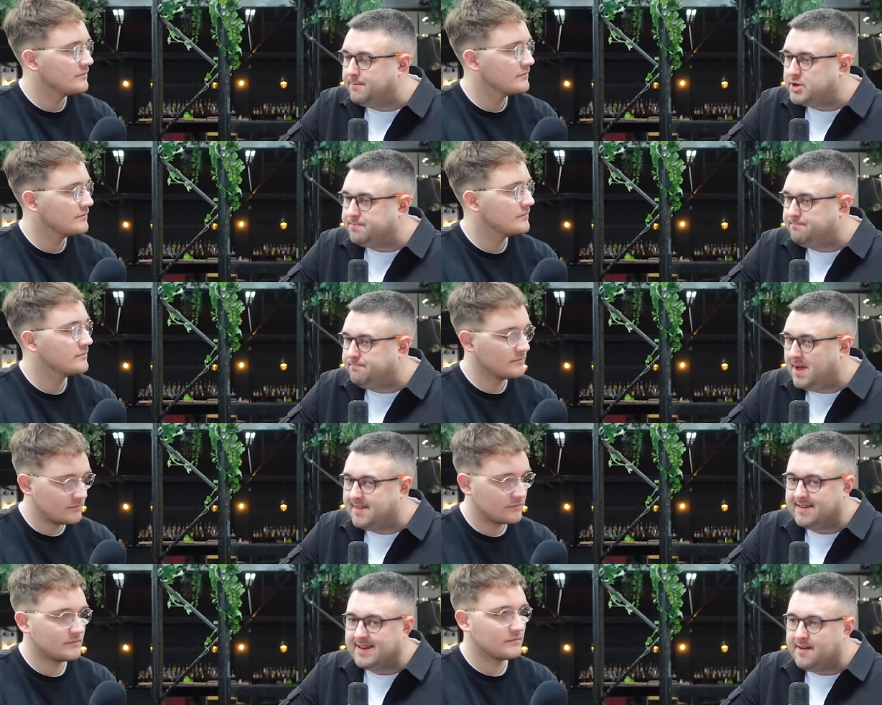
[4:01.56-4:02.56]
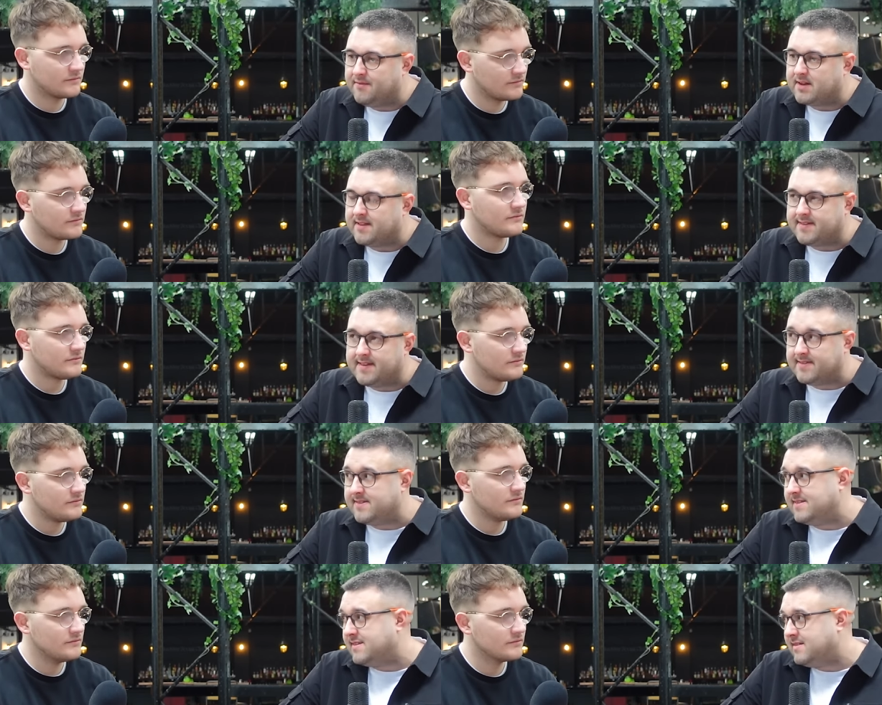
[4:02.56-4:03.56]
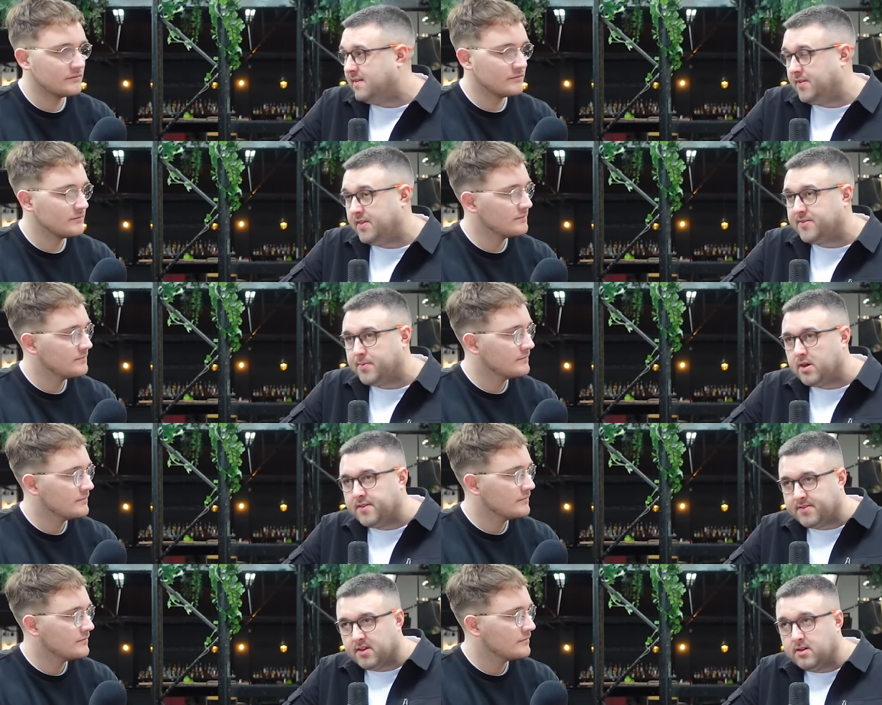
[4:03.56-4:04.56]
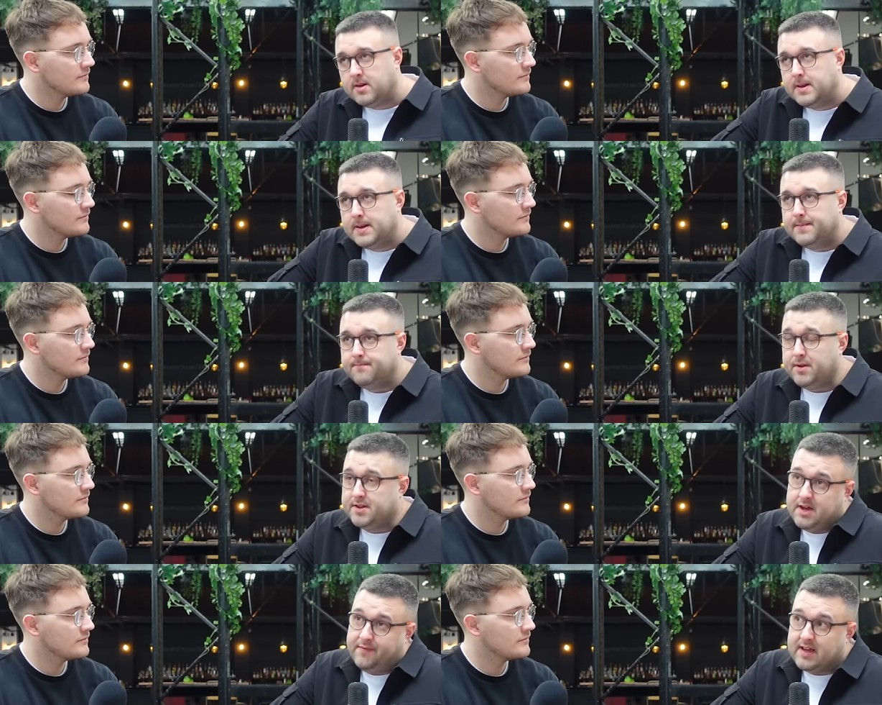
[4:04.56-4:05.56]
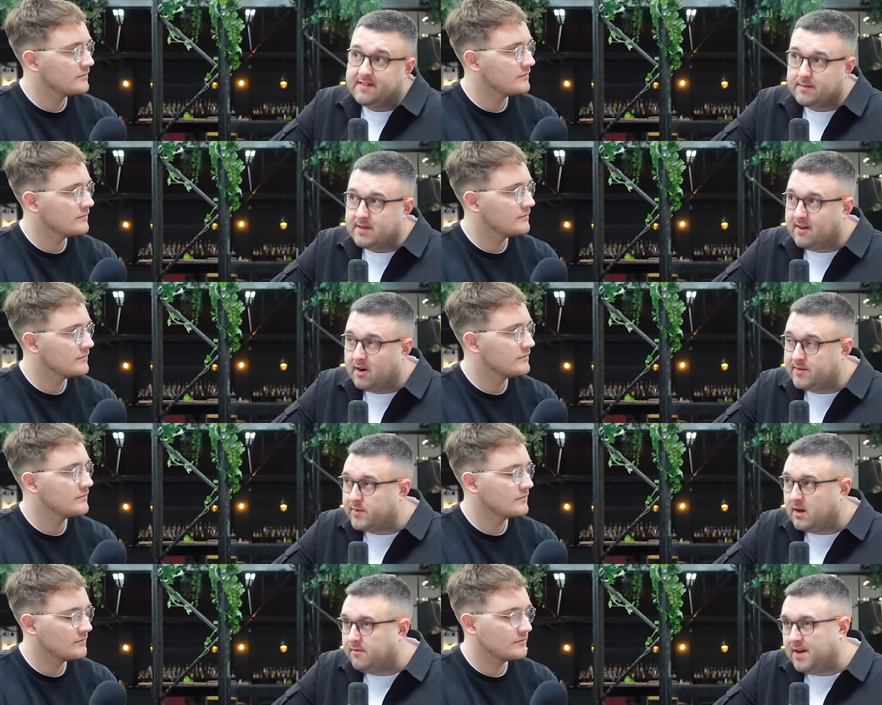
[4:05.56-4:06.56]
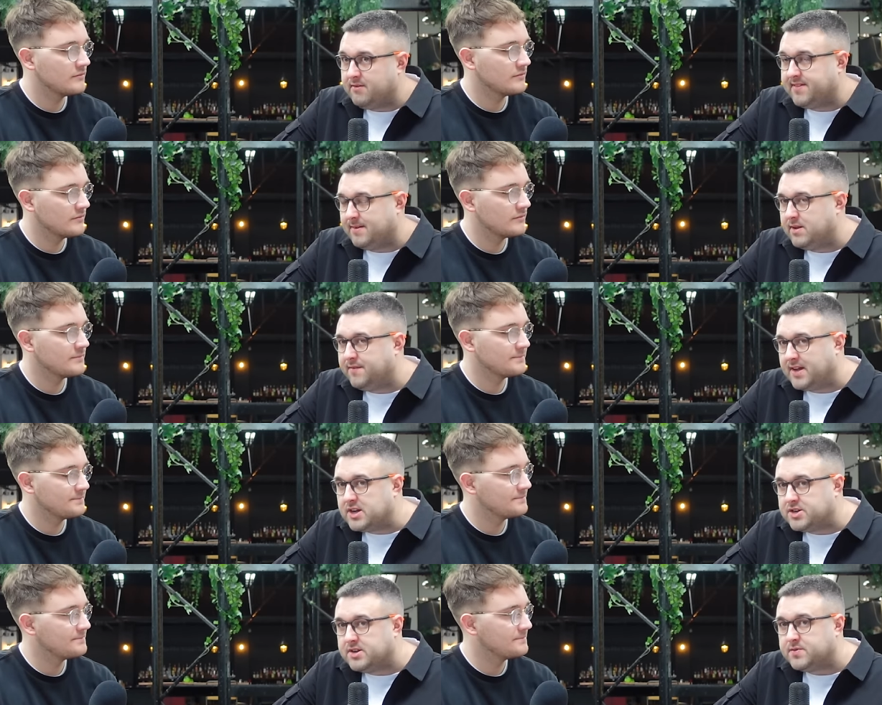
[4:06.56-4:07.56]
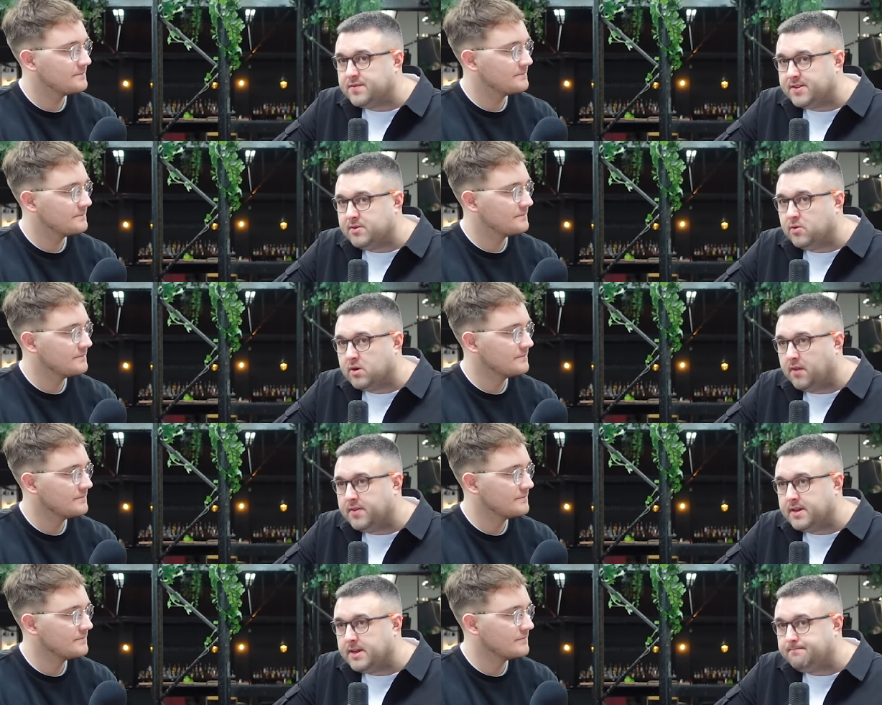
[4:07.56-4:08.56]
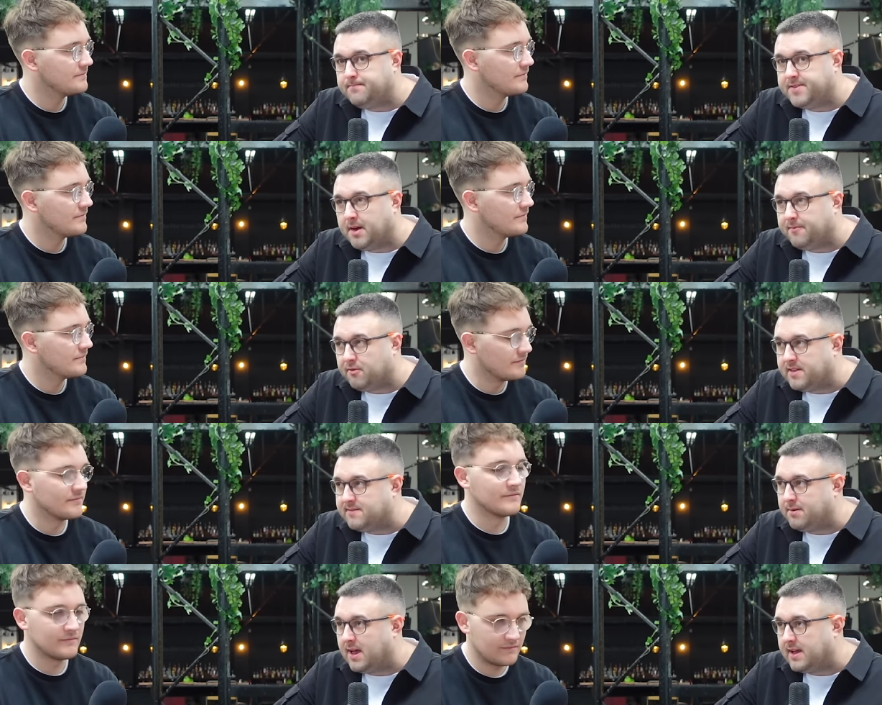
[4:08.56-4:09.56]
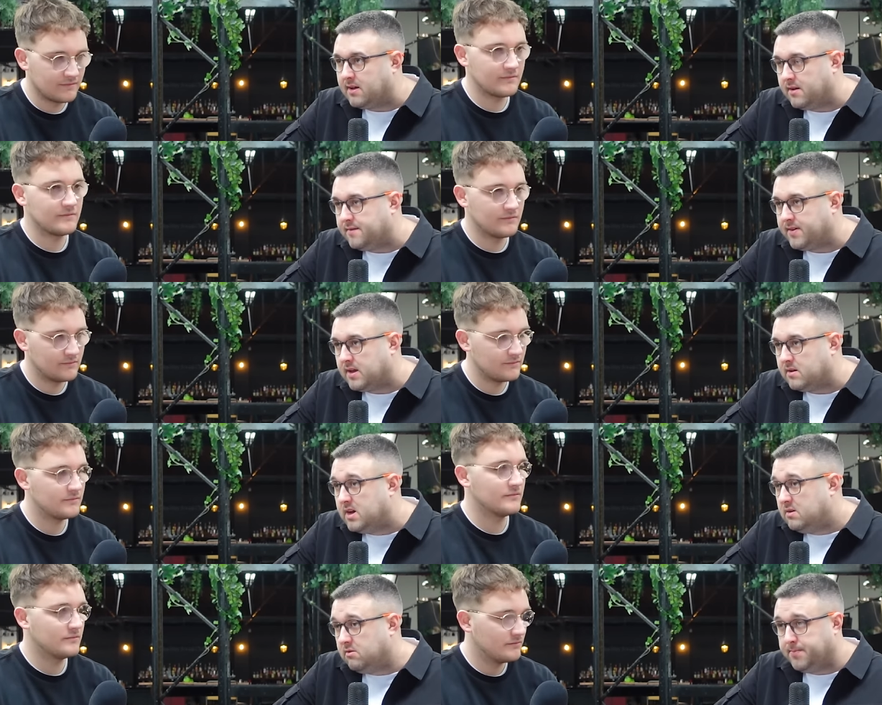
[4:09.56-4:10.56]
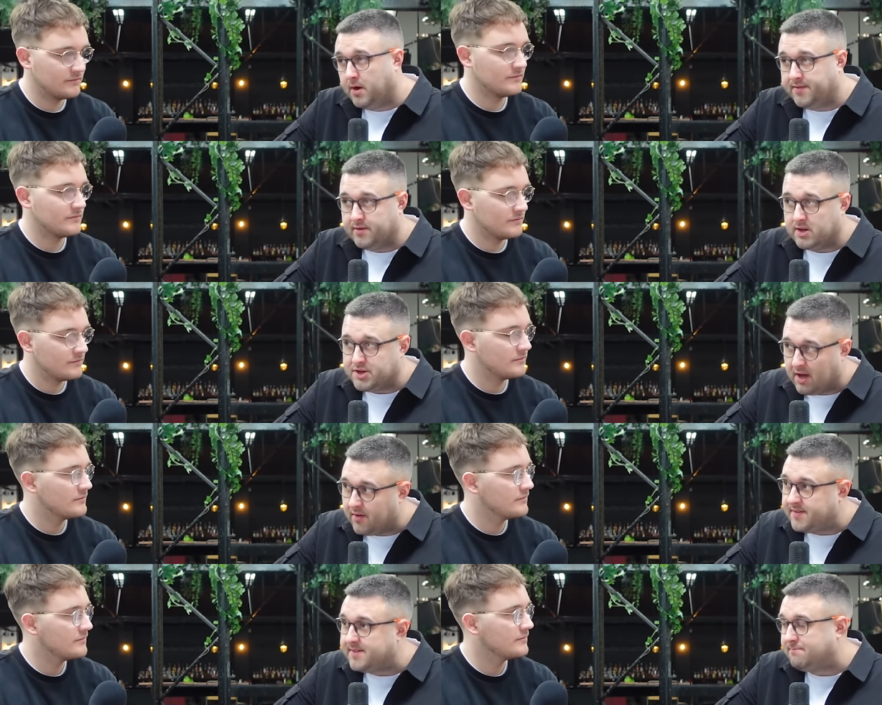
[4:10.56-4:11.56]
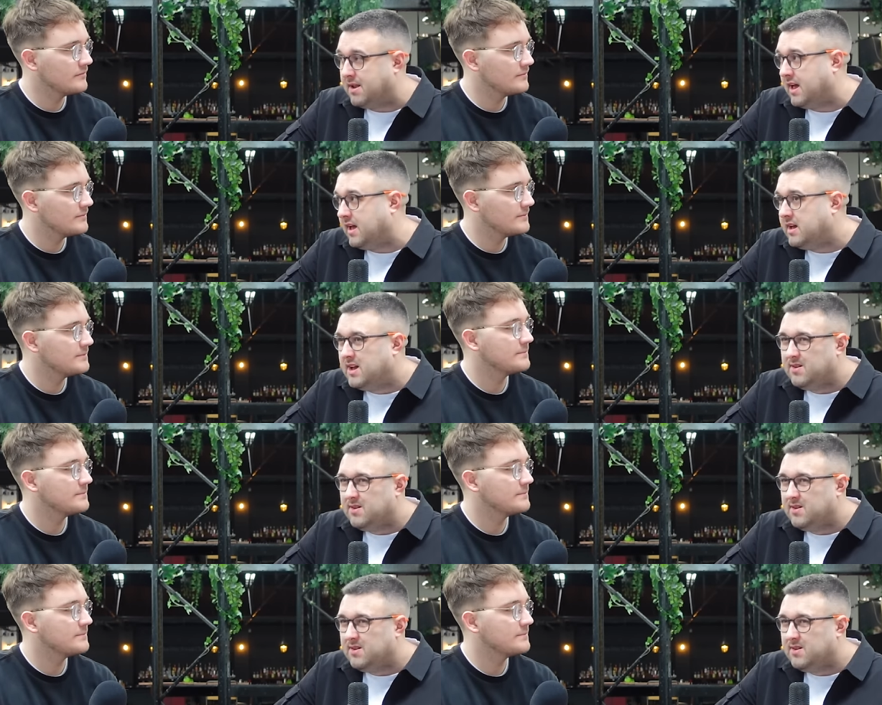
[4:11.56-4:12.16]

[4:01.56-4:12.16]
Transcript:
Speaker 1: a much better level of consistency than, than Spurs do. But I, I think it's going to be tight. We got very similar fixtures. We've all got the top three to play kind of thing. We've both still got Chelsea to play.